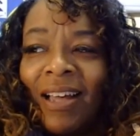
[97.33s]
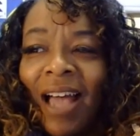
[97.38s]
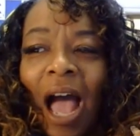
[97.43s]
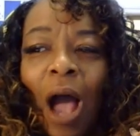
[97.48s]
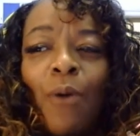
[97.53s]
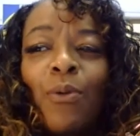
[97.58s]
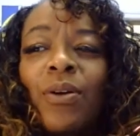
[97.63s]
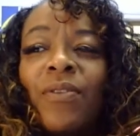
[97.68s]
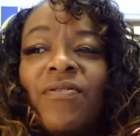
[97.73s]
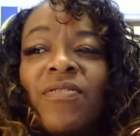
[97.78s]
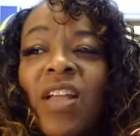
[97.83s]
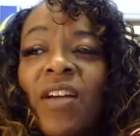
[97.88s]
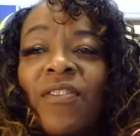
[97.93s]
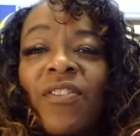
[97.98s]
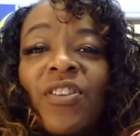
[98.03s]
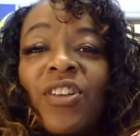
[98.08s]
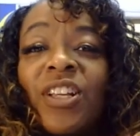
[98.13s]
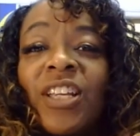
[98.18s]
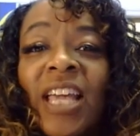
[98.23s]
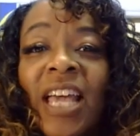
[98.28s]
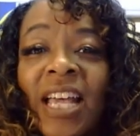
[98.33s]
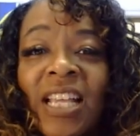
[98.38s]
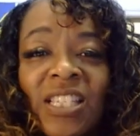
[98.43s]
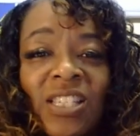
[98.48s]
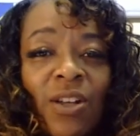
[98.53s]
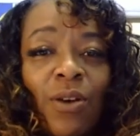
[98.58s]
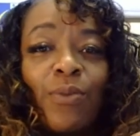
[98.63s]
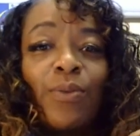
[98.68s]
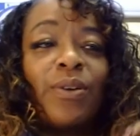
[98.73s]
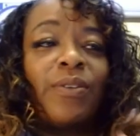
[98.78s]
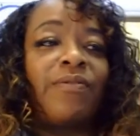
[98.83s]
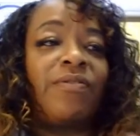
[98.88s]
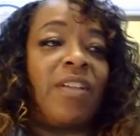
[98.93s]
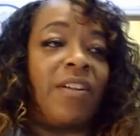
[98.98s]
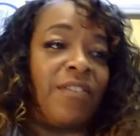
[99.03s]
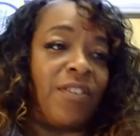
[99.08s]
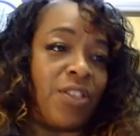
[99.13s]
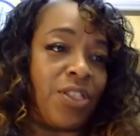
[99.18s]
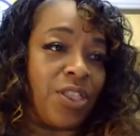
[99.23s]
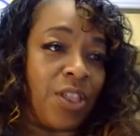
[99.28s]
I would have never guessed, I would have
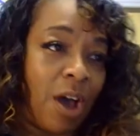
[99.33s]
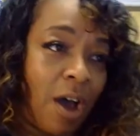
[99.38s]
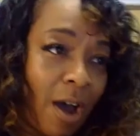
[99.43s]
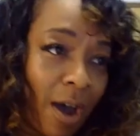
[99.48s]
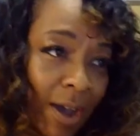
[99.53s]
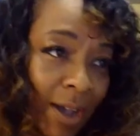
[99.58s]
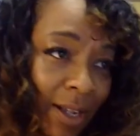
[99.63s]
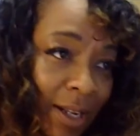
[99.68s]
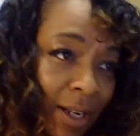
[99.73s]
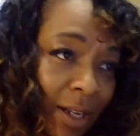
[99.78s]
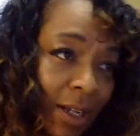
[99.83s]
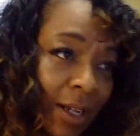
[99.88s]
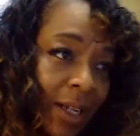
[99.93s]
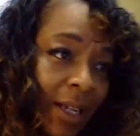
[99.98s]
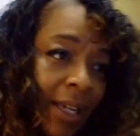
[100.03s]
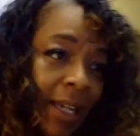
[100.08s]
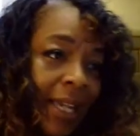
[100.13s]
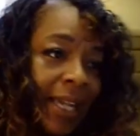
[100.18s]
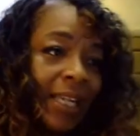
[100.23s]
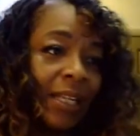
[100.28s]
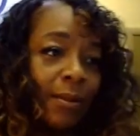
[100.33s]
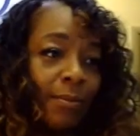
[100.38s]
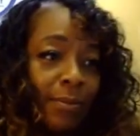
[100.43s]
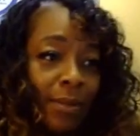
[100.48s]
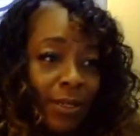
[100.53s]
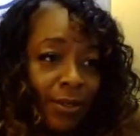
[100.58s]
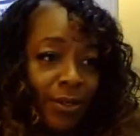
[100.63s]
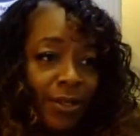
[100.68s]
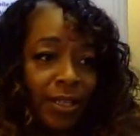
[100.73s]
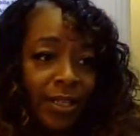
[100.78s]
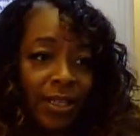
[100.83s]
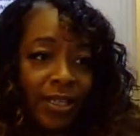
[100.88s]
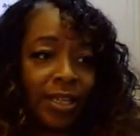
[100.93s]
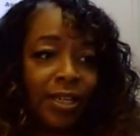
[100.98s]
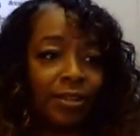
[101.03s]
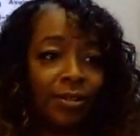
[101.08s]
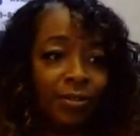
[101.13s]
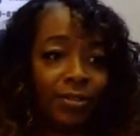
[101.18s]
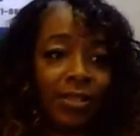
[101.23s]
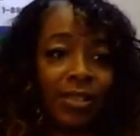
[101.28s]
never thought in a million
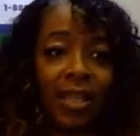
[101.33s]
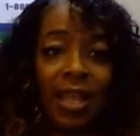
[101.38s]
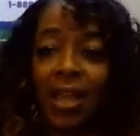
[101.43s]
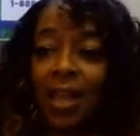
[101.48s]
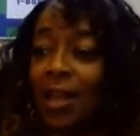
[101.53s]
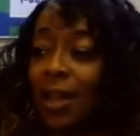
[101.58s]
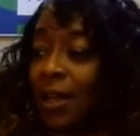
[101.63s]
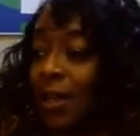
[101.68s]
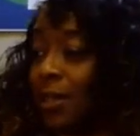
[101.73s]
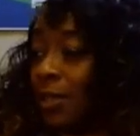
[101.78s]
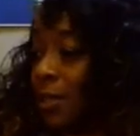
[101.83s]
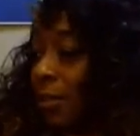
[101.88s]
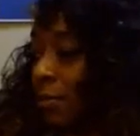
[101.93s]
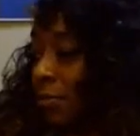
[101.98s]
years that